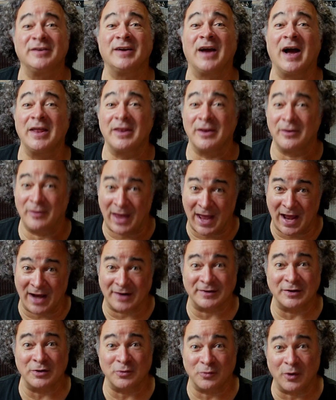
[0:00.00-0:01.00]
the guy that
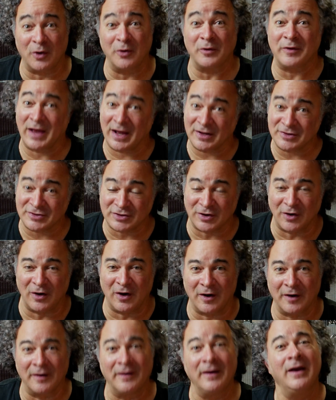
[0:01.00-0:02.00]
actually wrote that
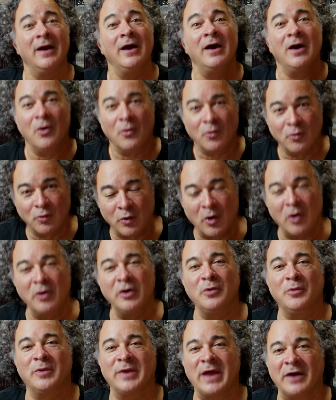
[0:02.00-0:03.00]
song, wrote
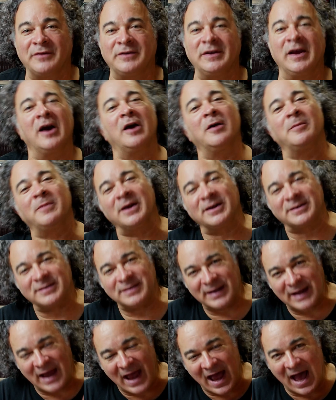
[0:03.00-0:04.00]
it without the ECHOPLEX,
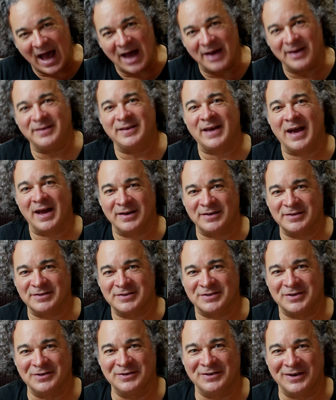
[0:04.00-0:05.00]
and they added that in the
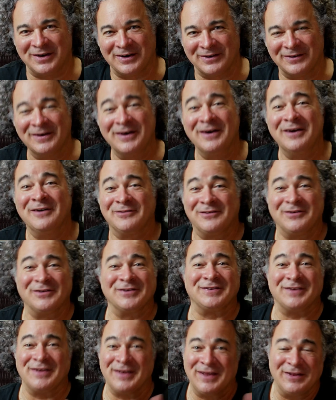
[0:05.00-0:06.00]
studio. Of
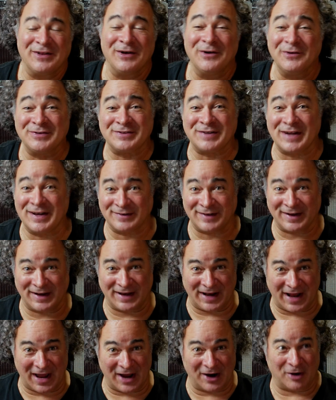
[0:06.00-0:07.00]
course, in those days, like
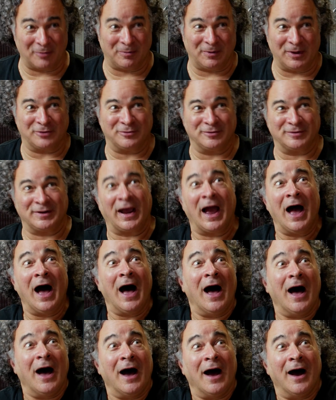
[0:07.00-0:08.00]
an ECHOPLEX was like,
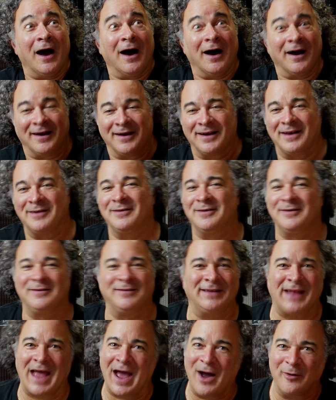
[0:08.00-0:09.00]

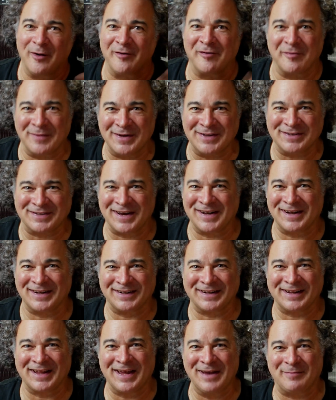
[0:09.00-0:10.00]
now everybody's got a
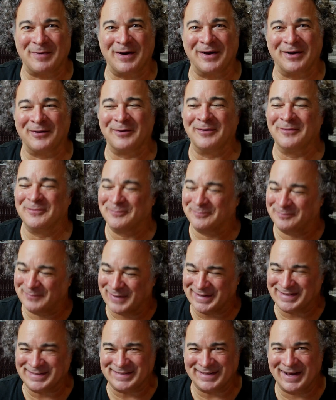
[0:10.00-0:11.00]
delay pedal.
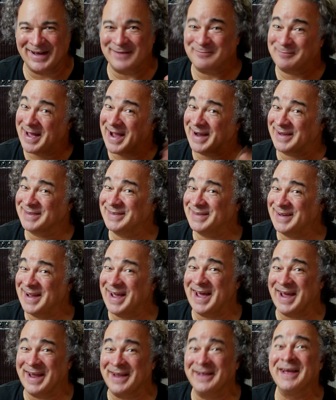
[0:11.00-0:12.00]
But back in the
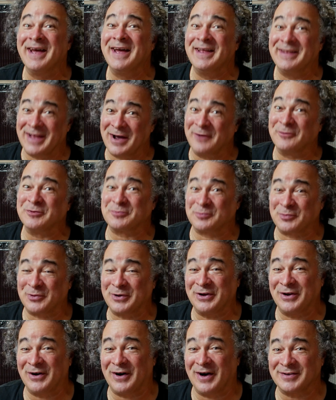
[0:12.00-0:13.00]
day, that was
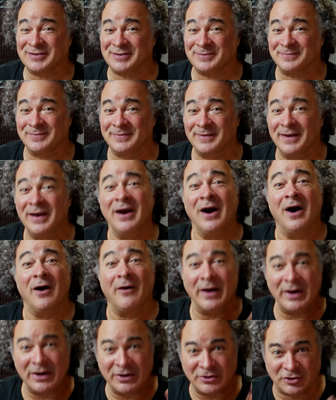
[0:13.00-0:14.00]
pretty awesome.
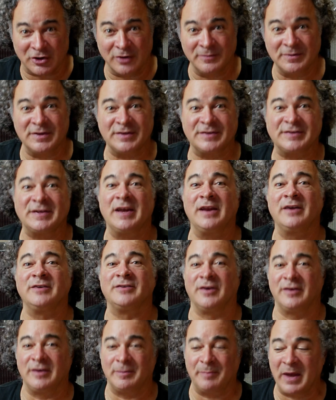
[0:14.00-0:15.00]
All right, in terms of the settings
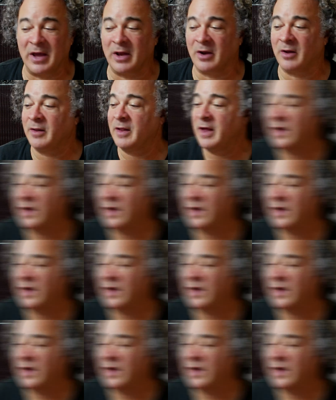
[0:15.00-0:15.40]
on the pedal,